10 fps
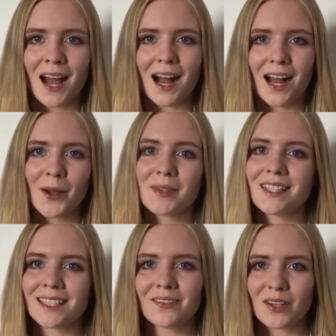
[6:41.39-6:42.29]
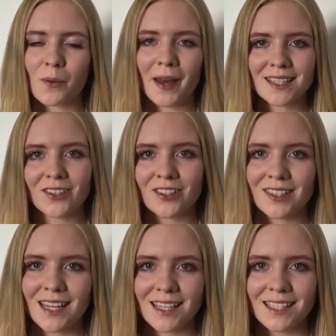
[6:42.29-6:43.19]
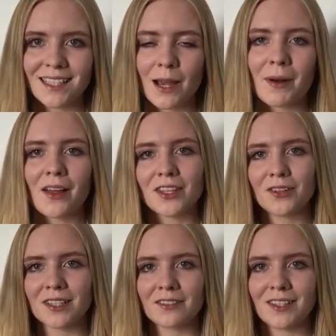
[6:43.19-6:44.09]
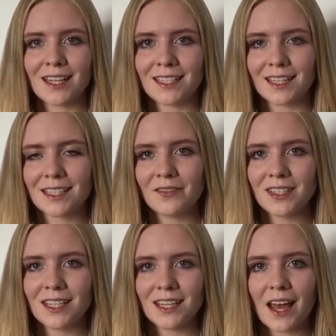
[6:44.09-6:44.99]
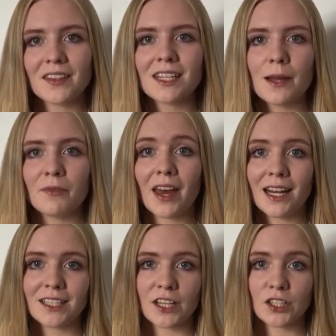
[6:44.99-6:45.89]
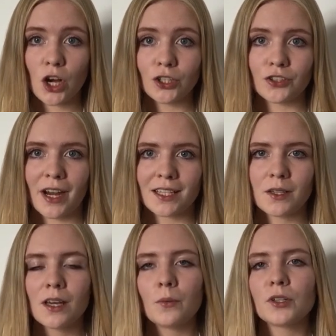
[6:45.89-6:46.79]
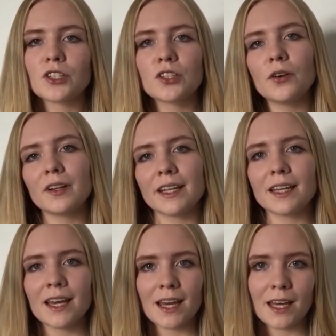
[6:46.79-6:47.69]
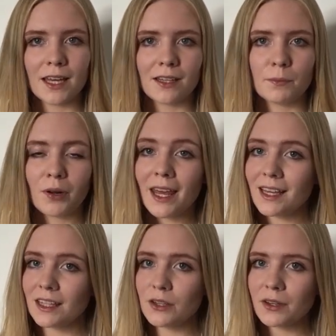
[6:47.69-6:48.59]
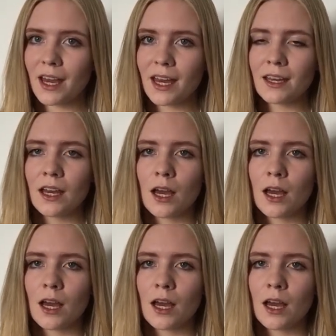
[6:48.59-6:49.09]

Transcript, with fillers: I hope this has given you a better understanding about the units of dental activity and the type of NHS contract which is currently in play in the UK,